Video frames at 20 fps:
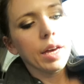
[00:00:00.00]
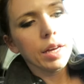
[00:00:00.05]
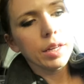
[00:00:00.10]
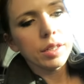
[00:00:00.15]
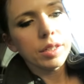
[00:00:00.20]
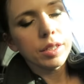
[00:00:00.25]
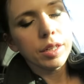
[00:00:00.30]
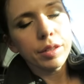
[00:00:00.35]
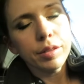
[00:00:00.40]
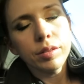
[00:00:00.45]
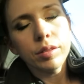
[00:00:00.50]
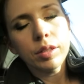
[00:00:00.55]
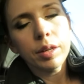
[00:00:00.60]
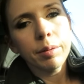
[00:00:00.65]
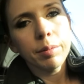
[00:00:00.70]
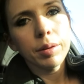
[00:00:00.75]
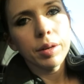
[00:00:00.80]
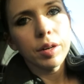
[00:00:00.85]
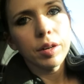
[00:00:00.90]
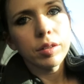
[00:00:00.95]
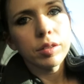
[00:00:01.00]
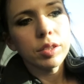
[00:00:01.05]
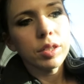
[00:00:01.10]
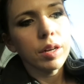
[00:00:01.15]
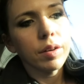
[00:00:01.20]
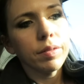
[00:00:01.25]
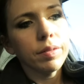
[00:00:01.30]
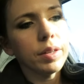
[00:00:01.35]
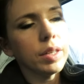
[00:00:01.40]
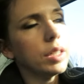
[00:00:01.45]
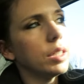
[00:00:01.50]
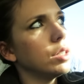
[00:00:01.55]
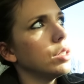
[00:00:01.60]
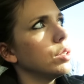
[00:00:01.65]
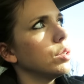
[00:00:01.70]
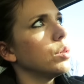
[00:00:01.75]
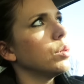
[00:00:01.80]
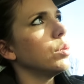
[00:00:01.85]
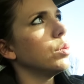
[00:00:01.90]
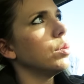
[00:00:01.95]
guys, so dropped the girls off at
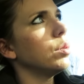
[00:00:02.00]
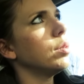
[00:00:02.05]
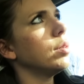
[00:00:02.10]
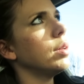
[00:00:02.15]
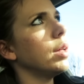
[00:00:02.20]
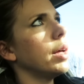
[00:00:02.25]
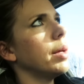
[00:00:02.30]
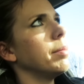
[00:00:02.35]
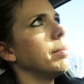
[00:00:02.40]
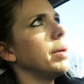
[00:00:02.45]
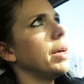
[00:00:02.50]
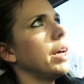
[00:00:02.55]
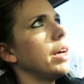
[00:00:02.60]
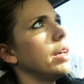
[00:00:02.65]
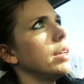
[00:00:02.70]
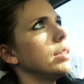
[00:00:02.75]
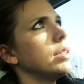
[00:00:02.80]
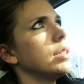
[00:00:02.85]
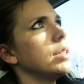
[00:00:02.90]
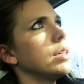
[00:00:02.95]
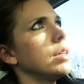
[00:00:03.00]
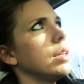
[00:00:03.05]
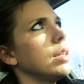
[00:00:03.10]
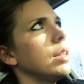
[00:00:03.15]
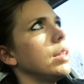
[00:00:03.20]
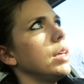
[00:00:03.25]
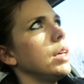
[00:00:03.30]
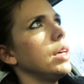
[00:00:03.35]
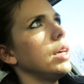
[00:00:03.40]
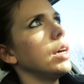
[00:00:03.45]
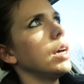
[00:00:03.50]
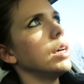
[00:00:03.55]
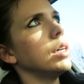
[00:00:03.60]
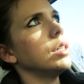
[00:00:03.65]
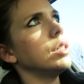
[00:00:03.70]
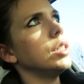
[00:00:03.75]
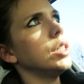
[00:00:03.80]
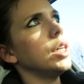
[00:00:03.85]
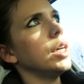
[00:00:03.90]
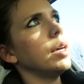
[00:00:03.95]
school. I'm at the
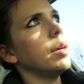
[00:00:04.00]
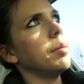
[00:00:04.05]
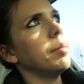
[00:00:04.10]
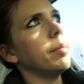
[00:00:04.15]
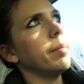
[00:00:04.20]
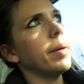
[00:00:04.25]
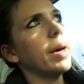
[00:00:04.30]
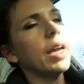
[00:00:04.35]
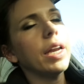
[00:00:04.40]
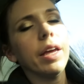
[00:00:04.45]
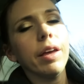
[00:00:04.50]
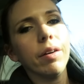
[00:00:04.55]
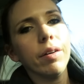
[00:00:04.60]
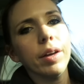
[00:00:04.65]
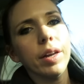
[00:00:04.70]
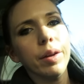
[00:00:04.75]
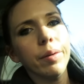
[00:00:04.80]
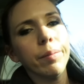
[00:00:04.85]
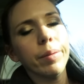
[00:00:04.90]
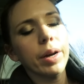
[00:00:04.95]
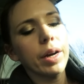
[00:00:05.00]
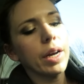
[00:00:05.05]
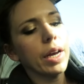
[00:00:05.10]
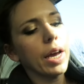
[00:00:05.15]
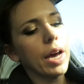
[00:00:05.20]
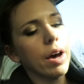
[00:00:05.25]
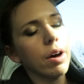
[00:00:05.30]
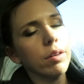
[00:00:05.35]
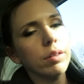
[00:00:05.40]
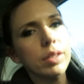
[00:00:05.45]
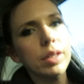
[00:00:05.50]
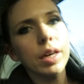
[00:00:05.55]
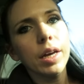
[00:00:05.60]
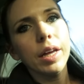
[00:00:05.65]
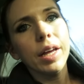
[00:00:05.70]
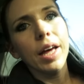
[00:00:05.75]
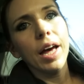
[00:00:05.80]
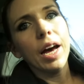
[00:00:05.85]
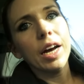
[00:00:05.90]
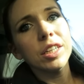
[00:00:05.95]
gym, about to go in and work out.
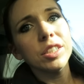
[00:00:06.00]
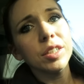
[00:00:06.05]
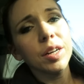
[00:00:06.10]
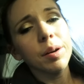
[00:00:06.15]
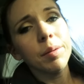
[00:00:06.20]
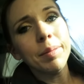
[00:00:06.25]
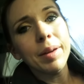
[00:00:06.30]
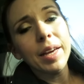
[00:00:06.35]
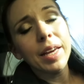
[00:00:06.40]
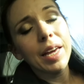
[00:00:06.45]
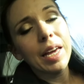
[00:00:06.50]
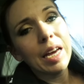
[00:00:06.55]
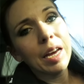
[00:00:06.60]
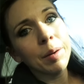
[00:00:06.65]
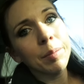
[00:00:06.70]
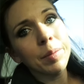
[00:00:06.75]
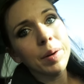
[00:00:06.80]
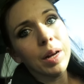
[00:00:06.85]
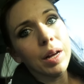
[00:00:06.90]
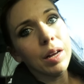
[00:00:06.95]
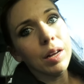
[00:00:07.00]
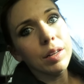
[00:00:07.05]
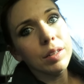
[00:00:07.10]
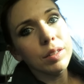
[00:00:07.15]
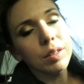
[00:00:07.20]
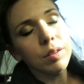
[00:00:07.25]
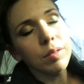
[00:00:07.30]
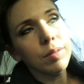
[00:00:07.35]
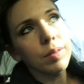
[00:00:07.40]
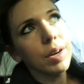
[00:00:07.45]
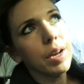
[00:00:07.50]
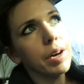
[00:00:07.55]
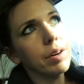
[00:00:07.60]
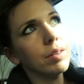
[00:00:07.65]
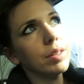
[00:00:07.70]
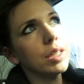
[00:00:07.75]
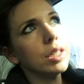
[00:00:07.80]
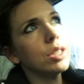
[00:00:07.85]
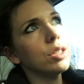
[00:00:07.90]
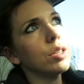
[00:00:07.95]
I dropped my camera when
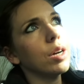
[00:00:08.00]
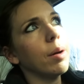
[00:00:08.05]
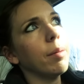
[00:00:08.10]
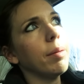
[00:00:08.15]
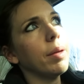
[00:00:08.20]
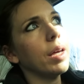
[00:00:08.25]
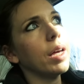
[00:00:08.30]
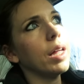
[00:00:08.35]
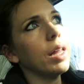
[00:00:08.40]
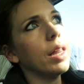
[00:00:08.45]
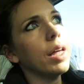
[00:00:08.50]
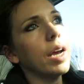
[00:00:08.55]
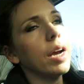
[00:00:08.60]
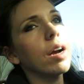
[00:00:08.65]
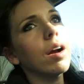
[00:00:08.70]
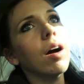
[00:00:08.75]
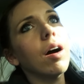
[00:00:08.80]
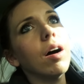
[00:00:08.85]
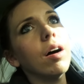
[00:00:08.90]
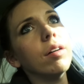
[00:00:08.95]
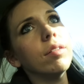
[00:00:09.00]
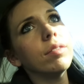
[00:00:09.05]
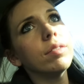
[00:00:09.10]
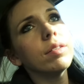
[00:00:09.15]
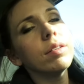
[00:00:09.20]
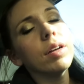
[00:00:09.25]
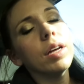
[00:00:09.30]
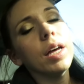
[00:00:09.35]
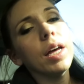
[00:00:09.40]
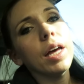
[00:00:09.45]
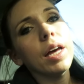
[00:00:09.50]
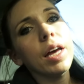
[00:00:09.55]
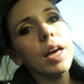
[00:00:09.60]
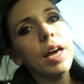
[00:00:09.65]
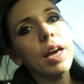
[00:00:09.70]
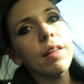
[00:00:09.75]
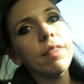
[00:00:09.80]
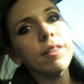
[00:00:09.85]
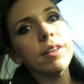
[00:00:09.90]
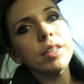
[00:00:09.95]
I was dropping Claire off
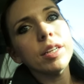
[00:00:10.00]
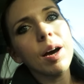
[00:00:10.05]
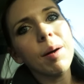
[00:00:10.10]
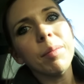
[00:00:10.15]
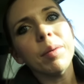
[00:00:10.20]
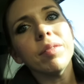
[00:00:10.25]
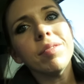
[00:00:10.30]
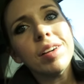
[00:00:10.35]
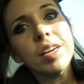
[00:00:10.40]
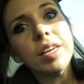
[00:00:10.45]
and the top of